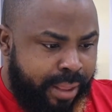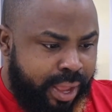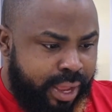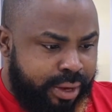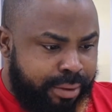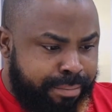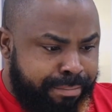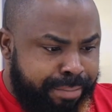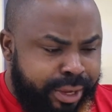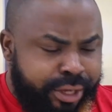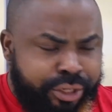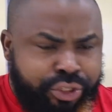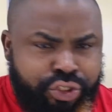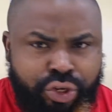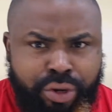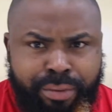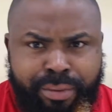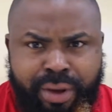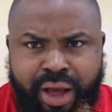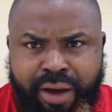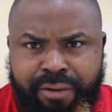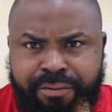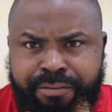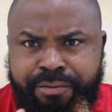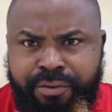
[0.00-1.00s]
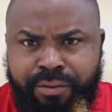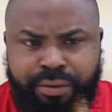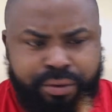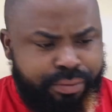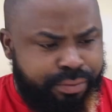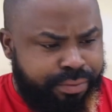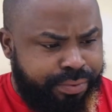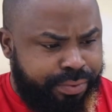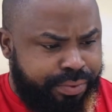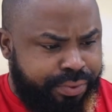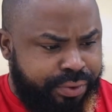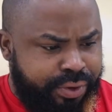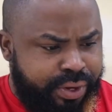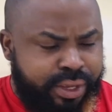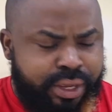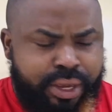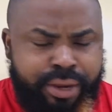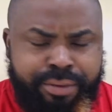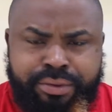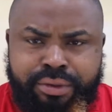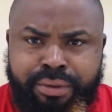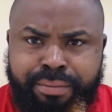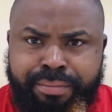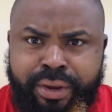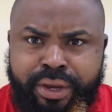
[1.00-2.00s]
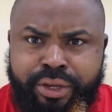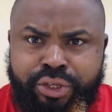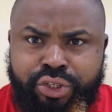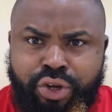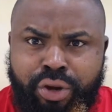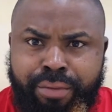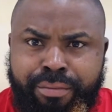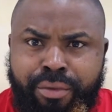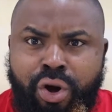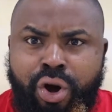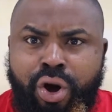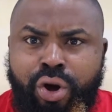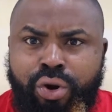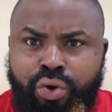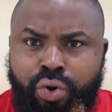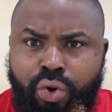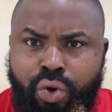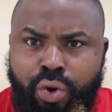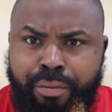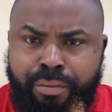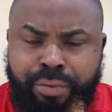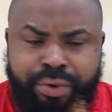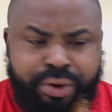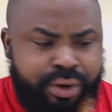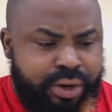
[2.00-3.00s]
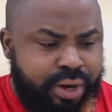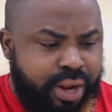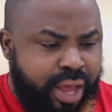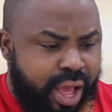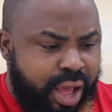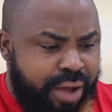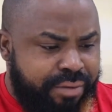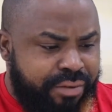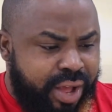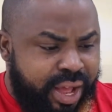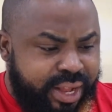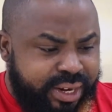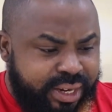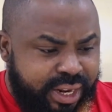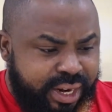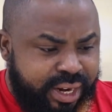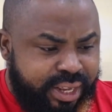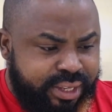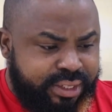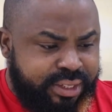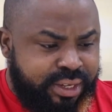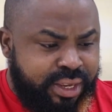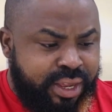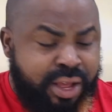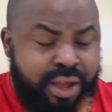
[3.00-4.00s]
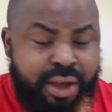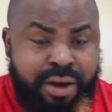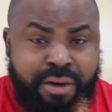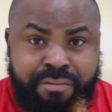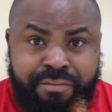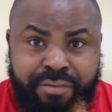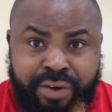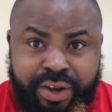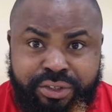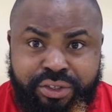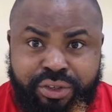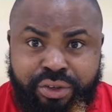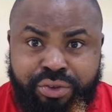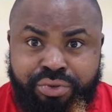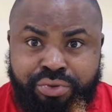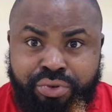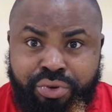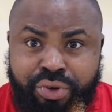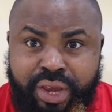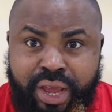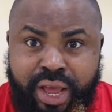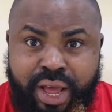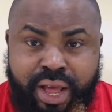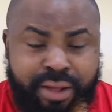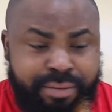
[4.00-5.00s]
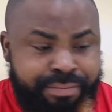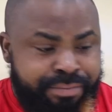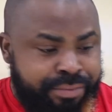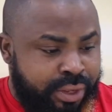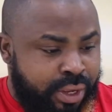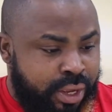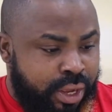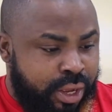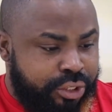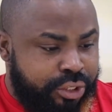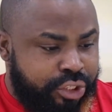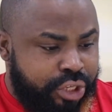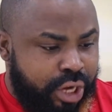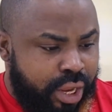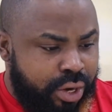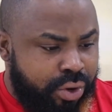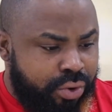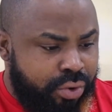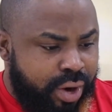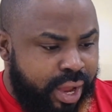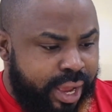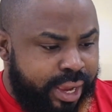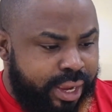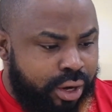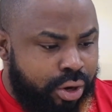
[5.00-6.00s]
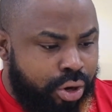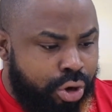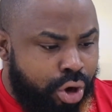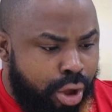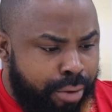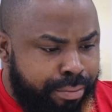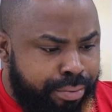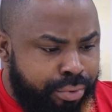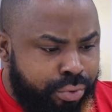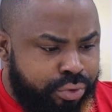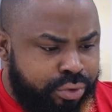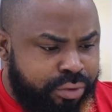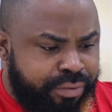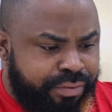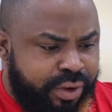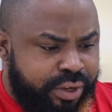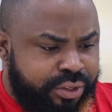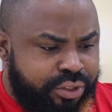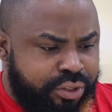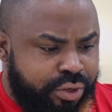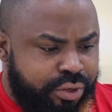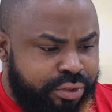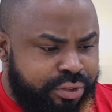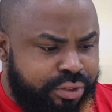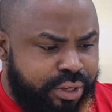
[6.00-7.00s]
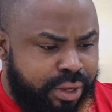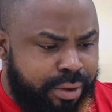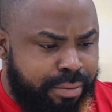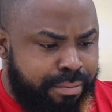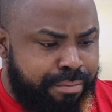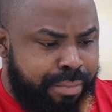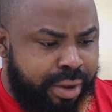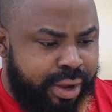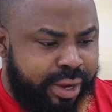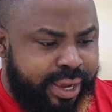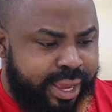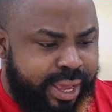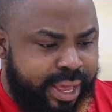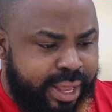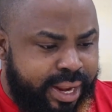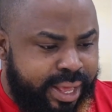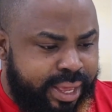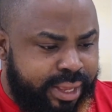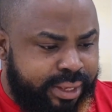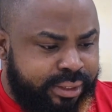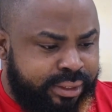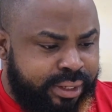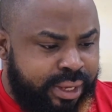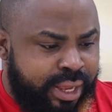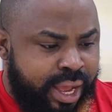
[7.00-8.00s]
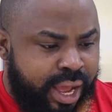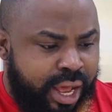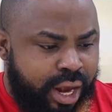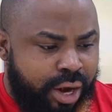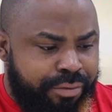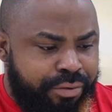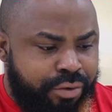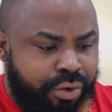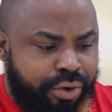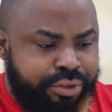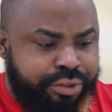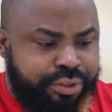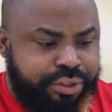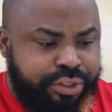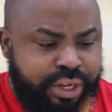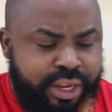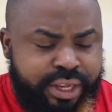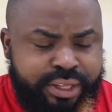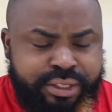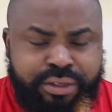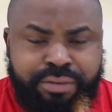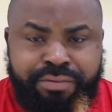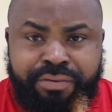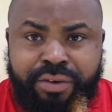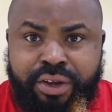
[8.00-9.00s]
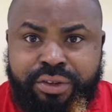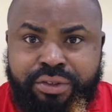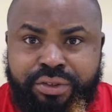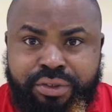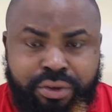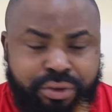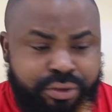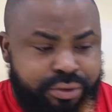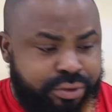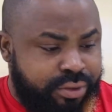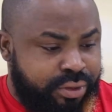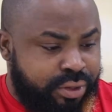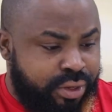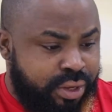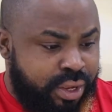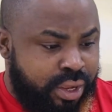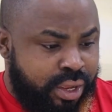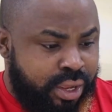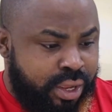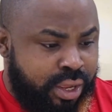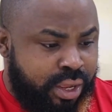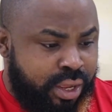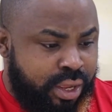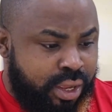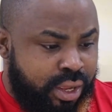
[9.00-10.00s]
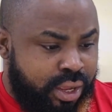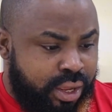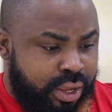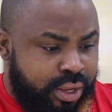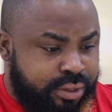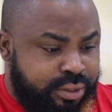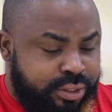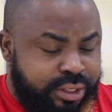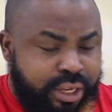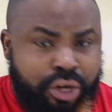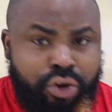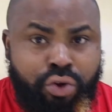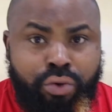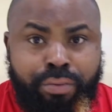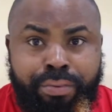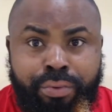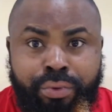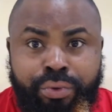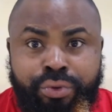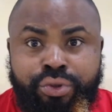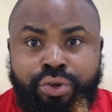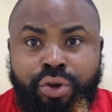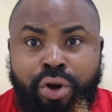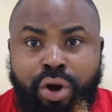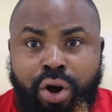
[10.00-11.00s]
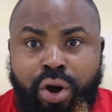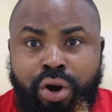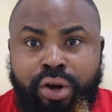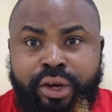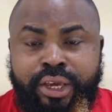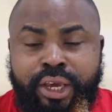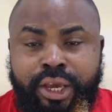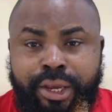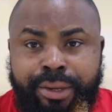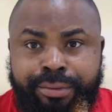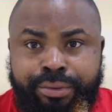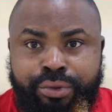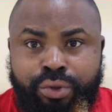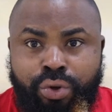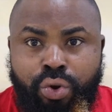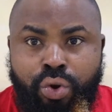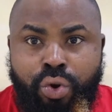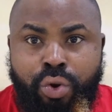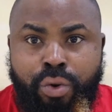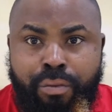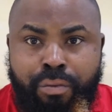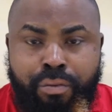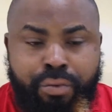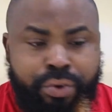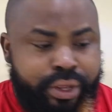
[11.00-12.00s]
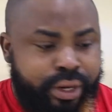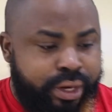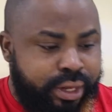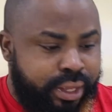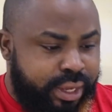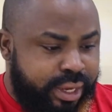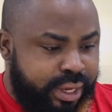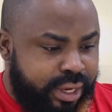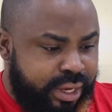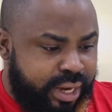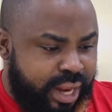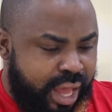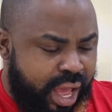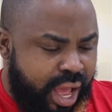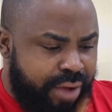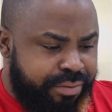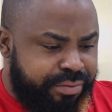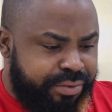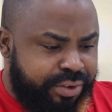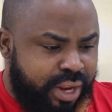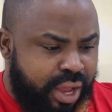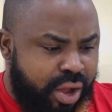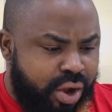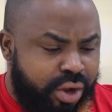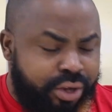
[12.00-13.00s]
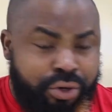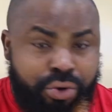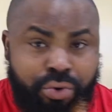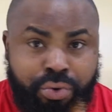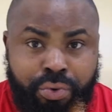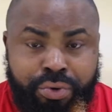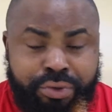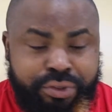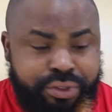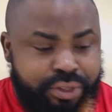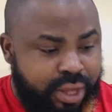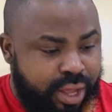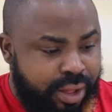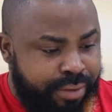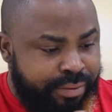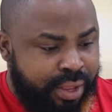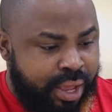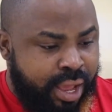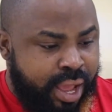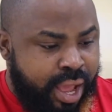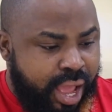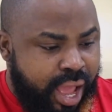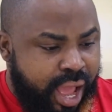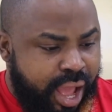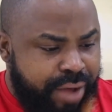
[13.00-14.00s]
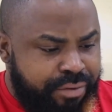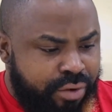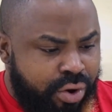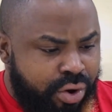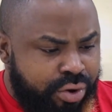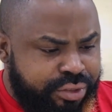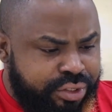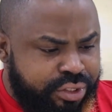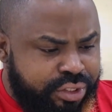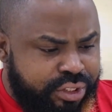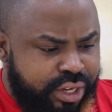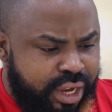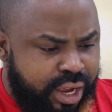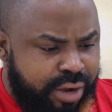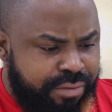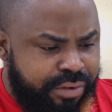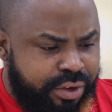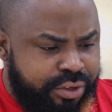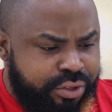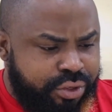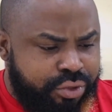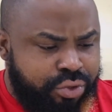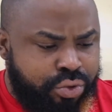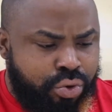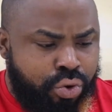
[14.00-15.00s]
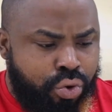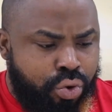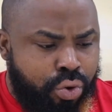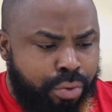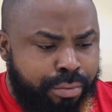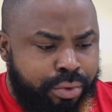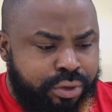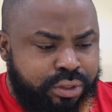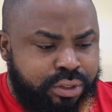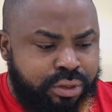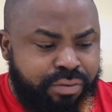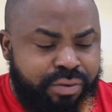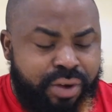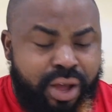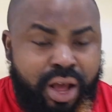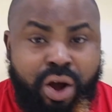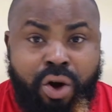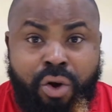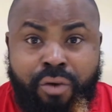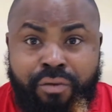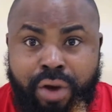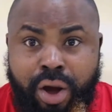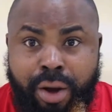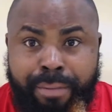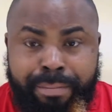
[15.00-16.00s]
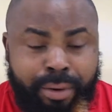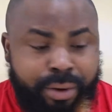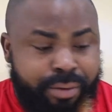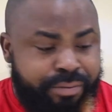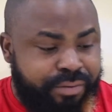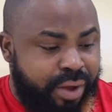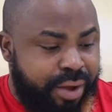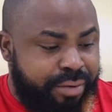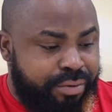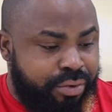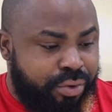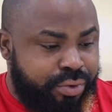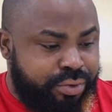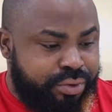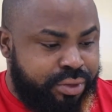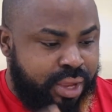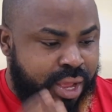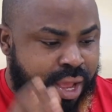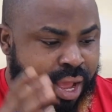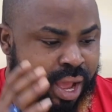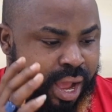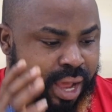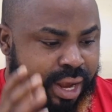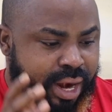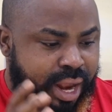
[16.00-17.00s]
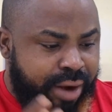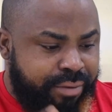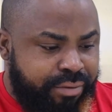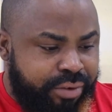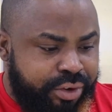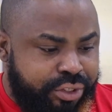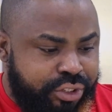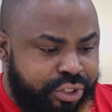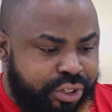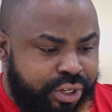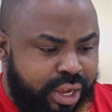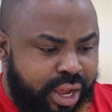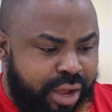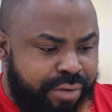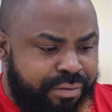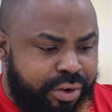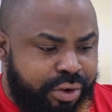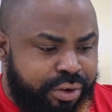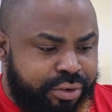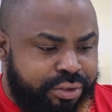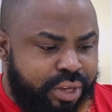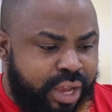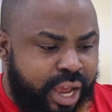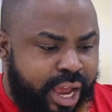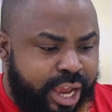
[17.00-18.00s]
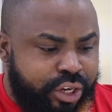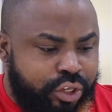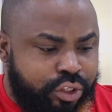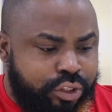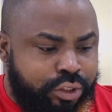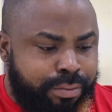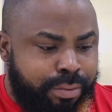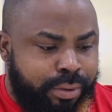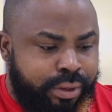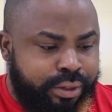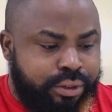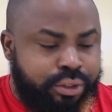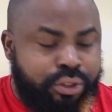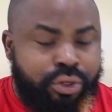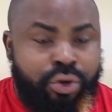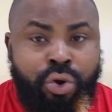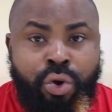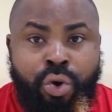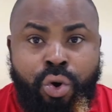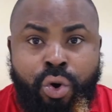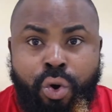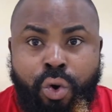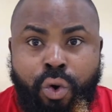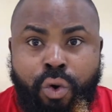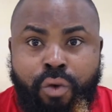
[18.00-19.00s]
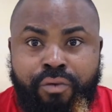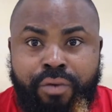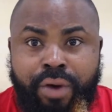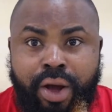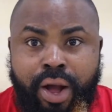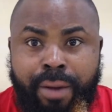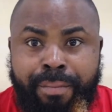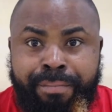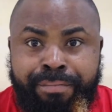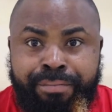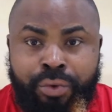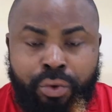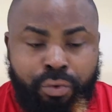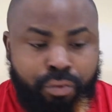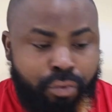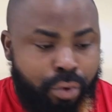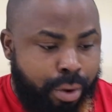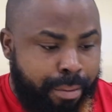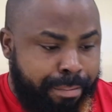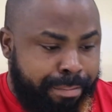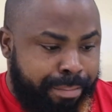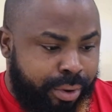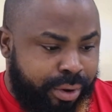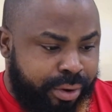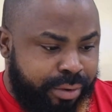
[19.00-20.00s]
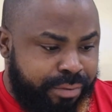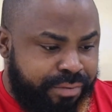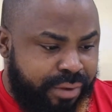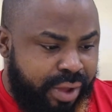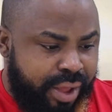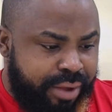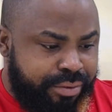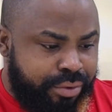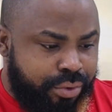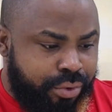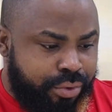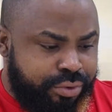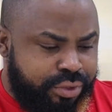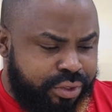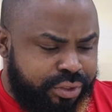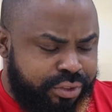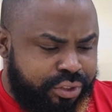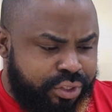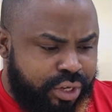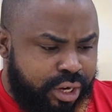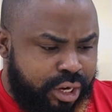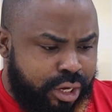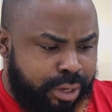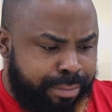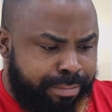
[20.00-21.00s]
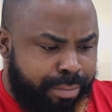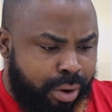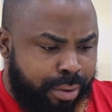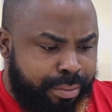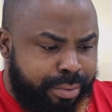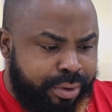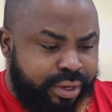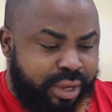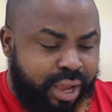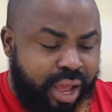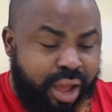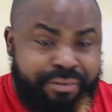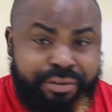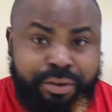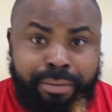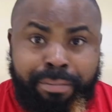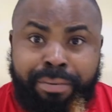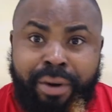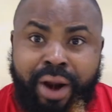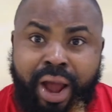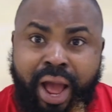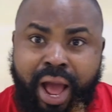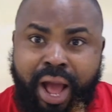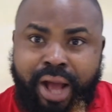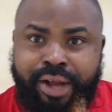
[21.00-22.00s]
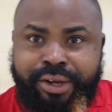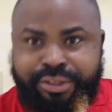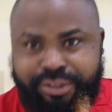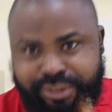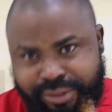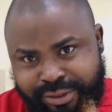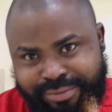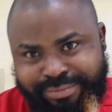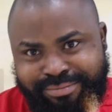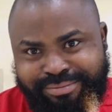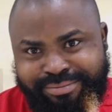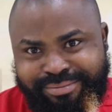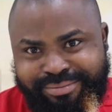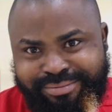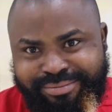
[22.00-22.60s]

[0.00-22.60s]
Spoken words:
And Belgium have three games in Belgium, all home win half. Anderlecht versus Royal Charleroi, Club Brugge versus Mechelen, and of course Genk versus Sako Brugge, all games home win either half in down in Croatia. I have Osijek versus Lokomotiva over 1.5 goals, and I have Rijeka versus highest splits over 1.5 goals. In Czech Republic, I have the Prags.